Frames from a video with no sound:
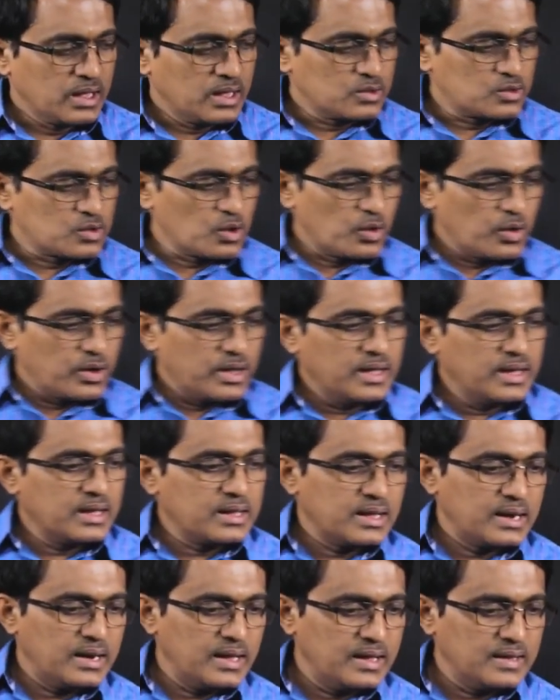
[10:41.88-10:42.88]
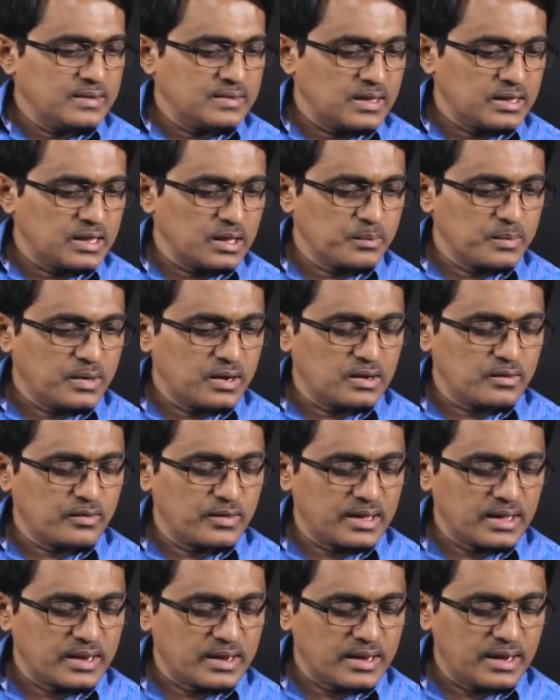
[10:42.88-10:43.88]
So here that is nothing but
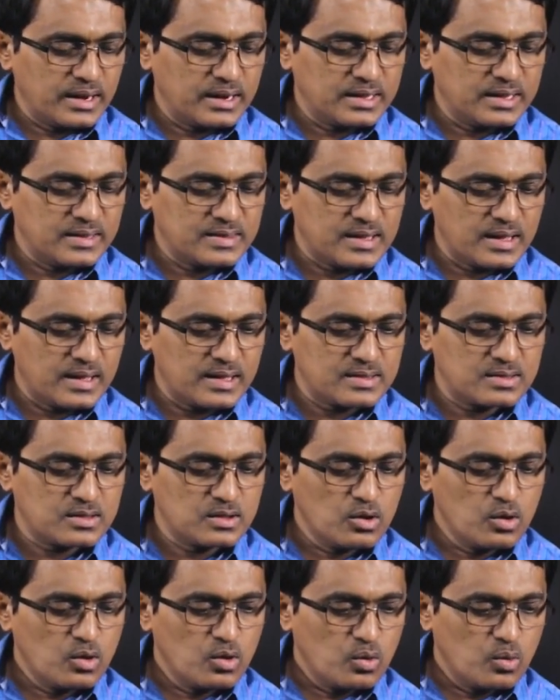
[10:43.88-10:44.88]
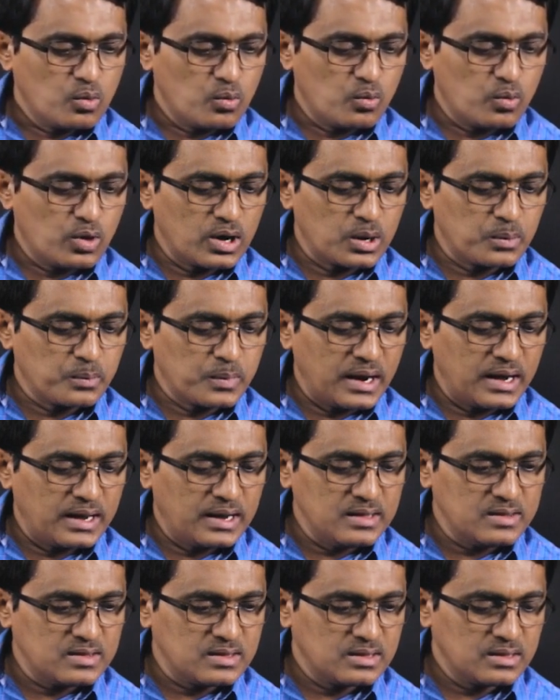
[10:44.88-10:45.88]
we can write this as 1
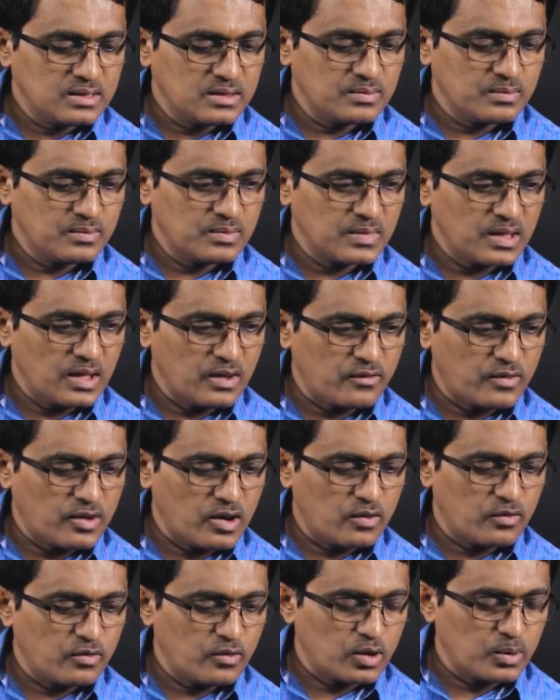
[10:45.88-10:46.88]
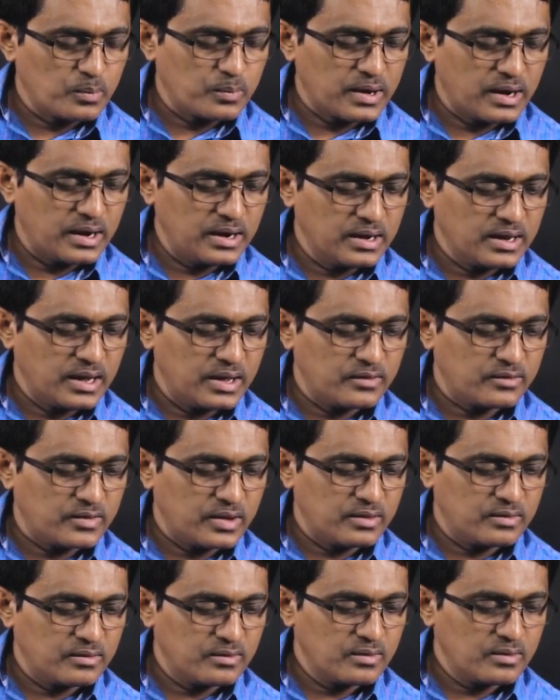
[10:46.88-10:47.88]
minus f of
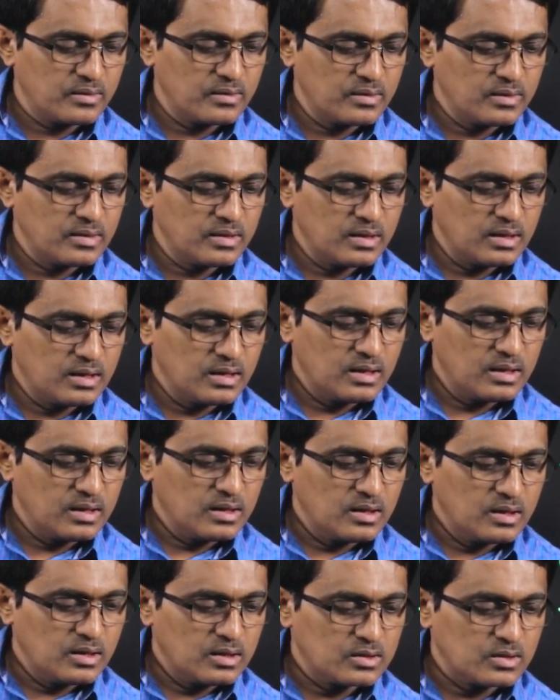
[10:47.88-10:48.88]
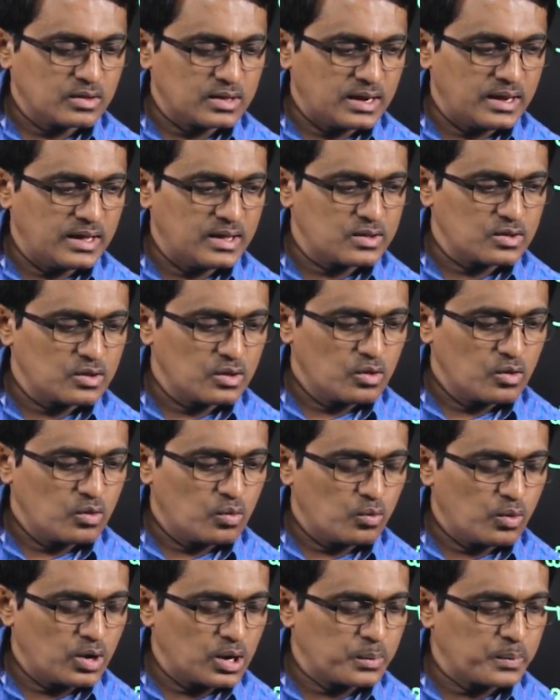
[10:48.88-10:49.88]
1.95. So that is
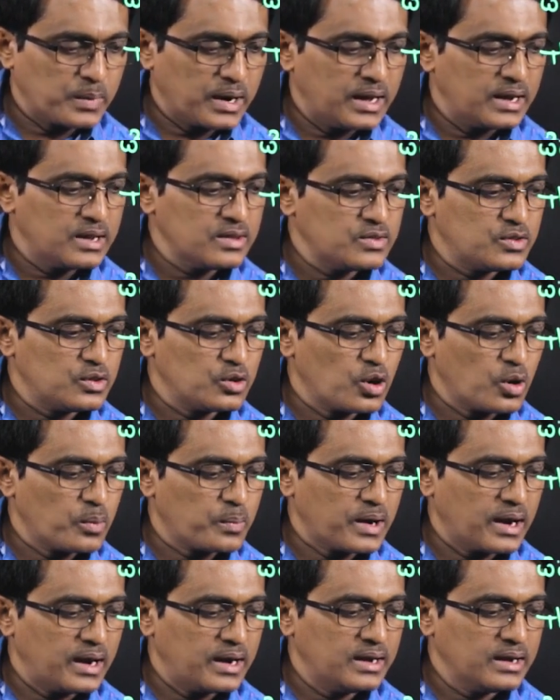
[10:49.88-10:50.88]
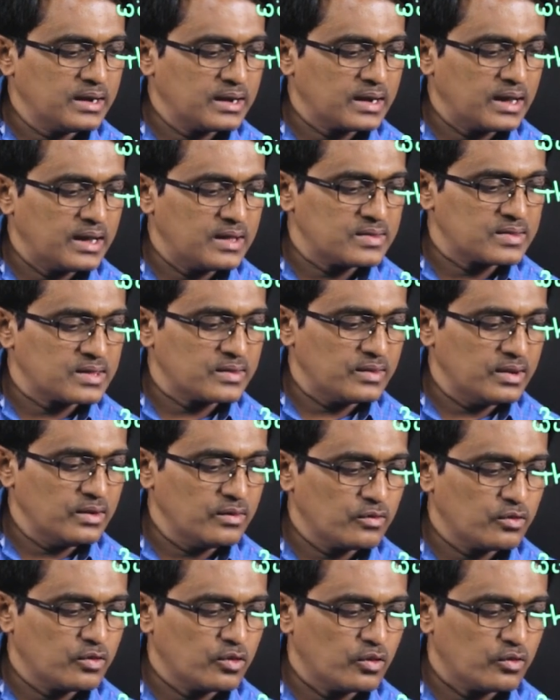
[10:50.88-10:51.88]
1 minus
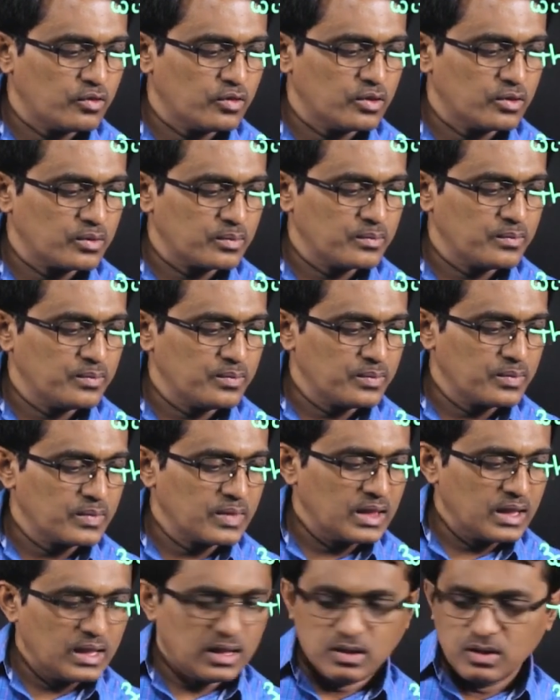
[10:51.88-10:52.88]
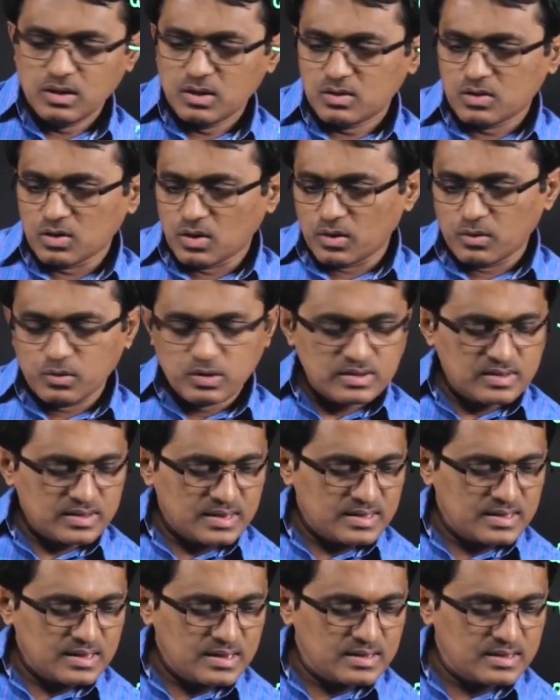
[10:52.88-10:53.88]
0.9744. So which
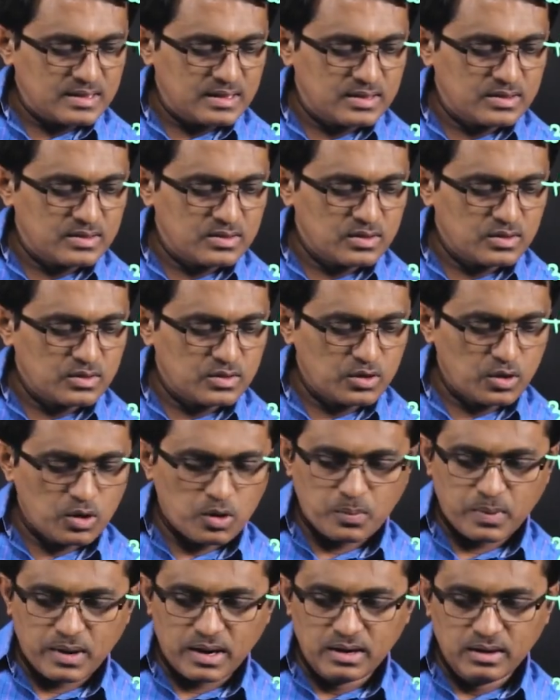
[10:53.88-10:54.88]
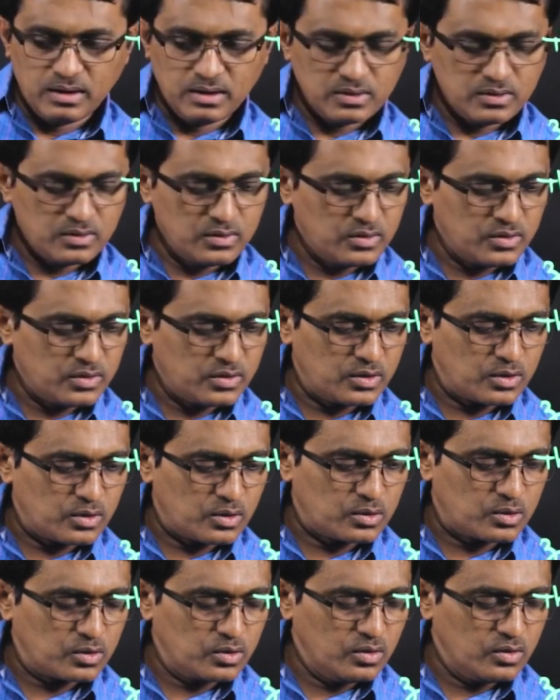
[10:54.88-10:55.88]
results in
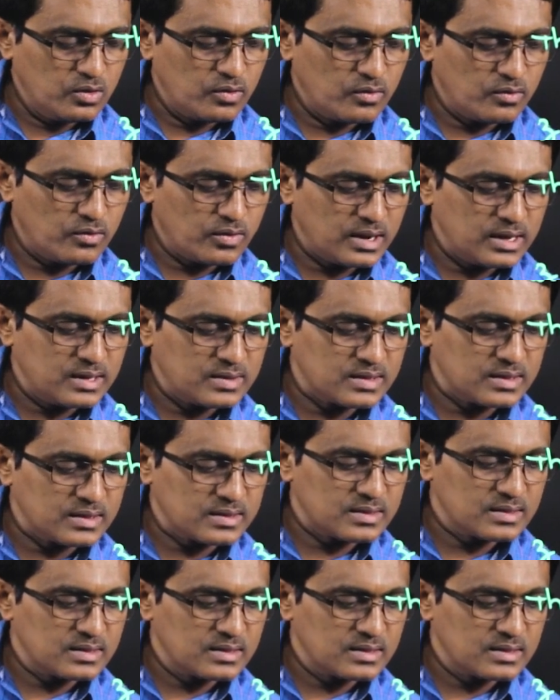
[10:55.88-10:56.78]
0.0256.